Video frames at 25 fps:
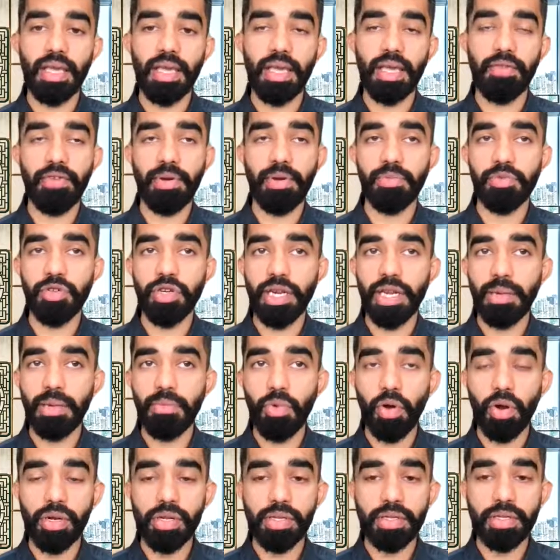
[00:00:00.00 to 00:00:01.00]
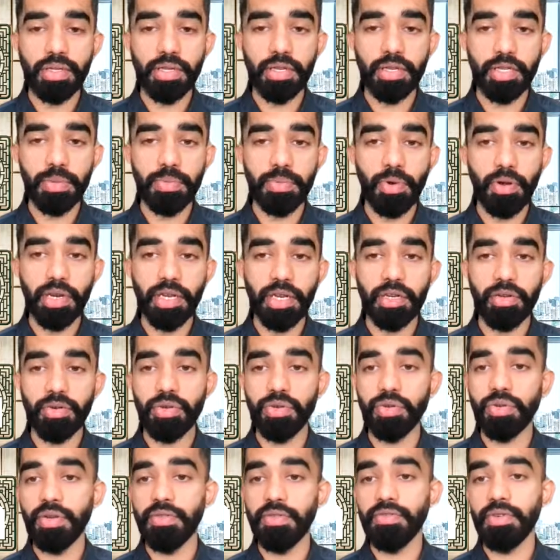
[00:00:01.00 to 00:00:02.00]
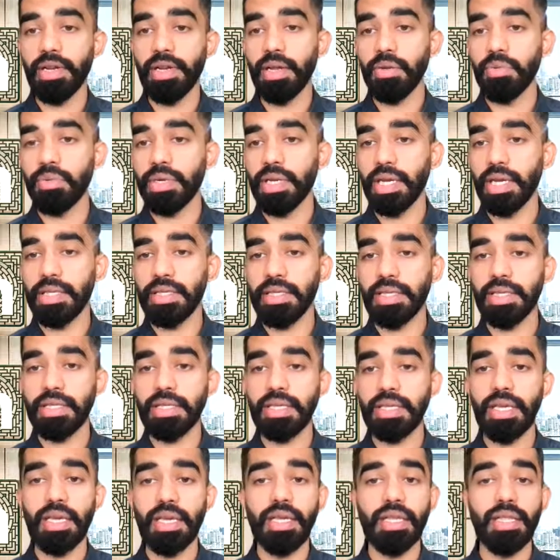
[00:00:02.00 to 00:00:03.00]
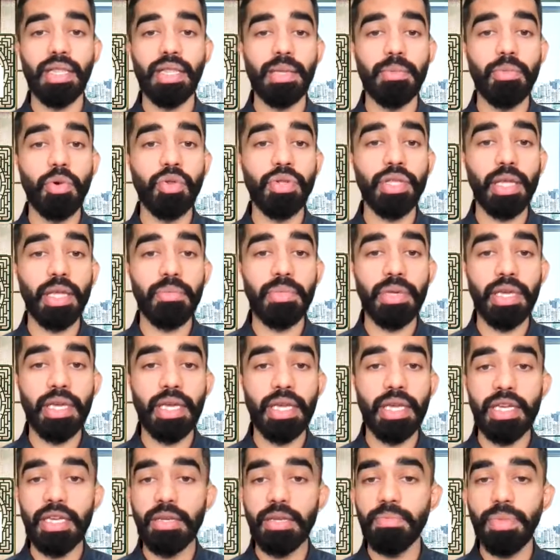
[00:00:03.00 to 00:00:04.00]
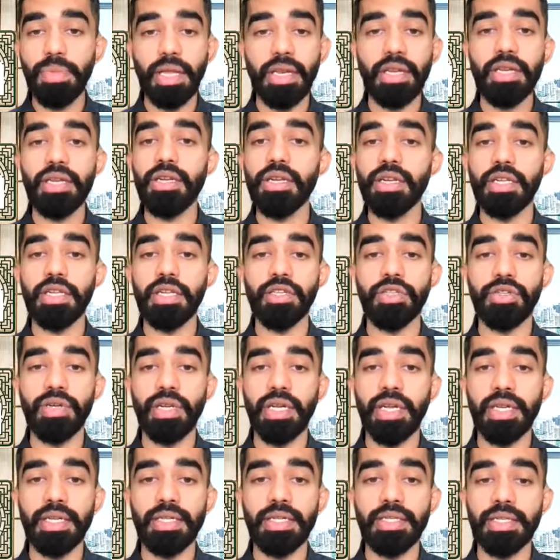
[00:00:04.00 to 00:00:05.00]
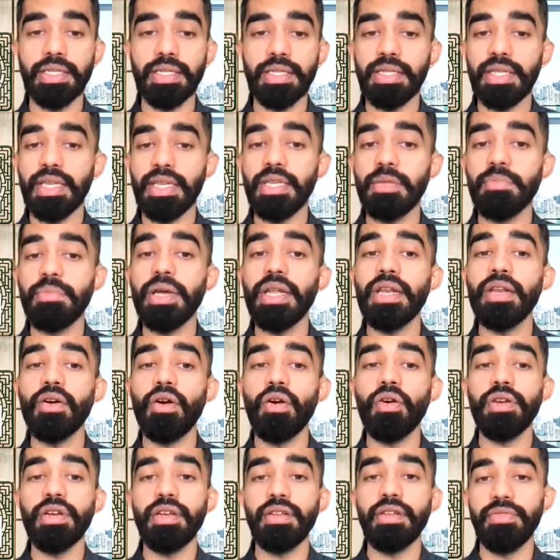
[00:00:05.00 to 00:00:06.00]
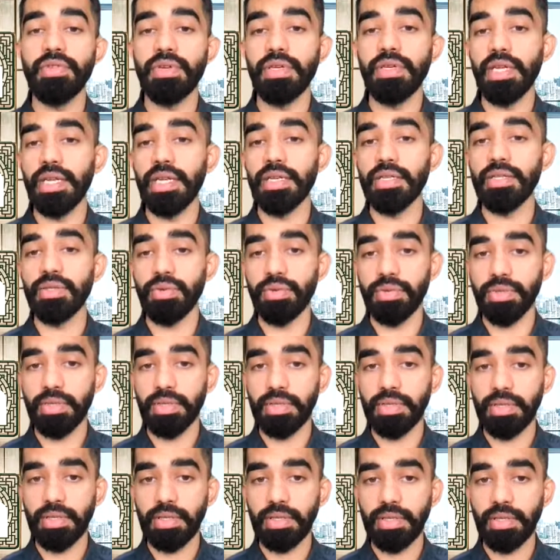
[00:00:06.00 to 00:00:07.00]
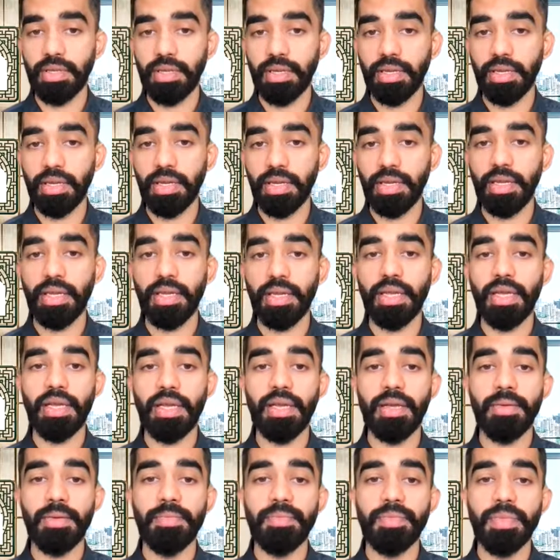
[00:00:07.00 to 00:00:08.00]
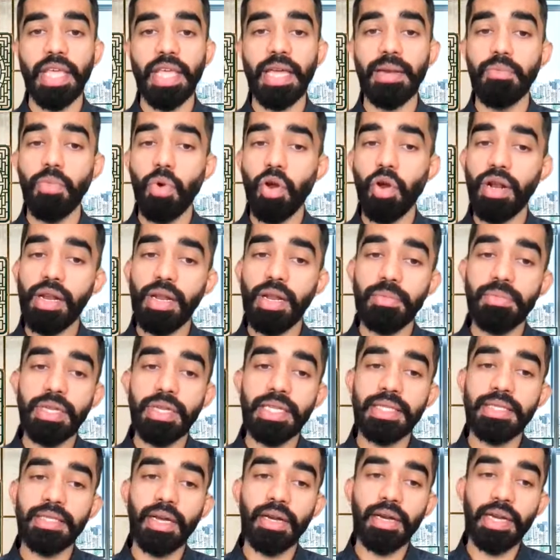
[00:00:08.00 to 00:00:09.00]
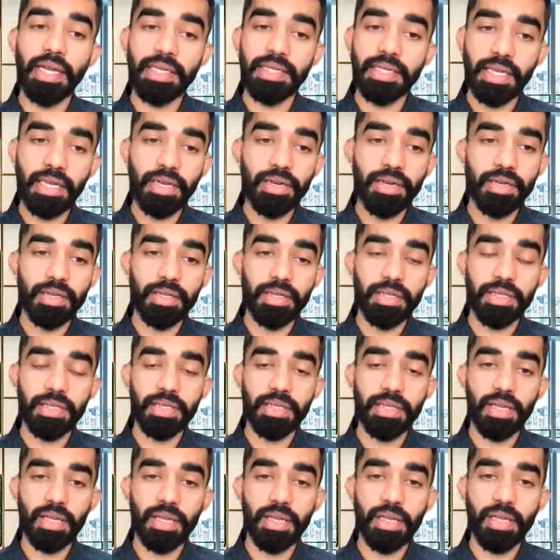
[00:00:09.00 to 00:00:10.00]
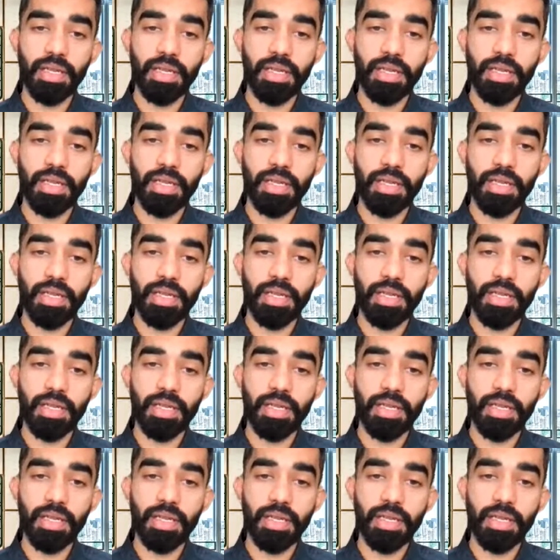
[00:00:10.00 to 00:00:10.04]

if I'm training models corresponding to two different advertisers, they both can be independently trained since they depend on different data sources. And model updates are asynchronous.